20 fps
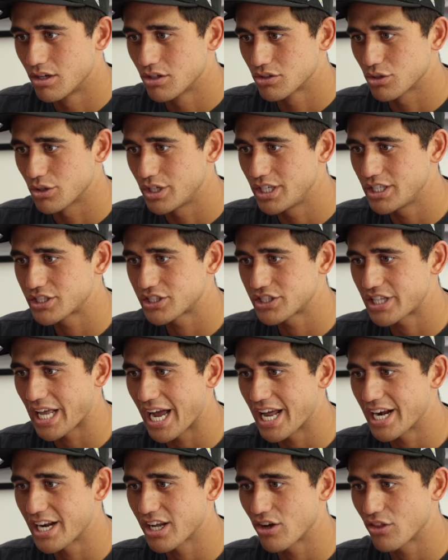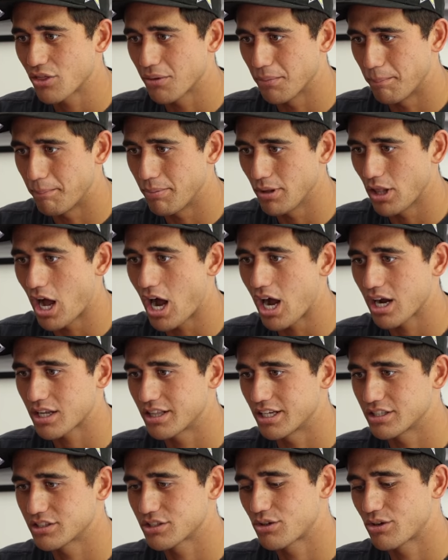so he's standing on the block
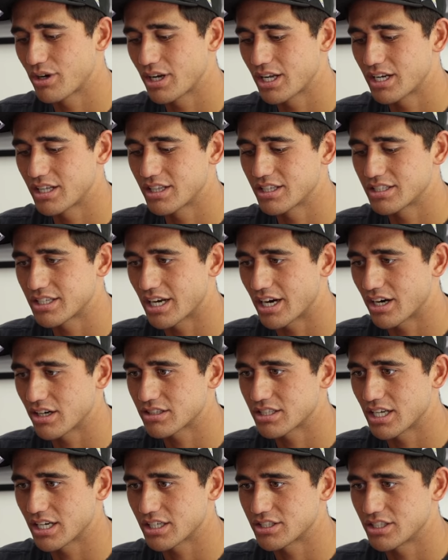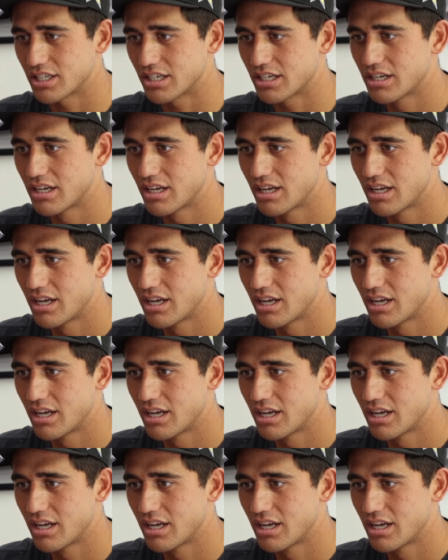that's creating this air section.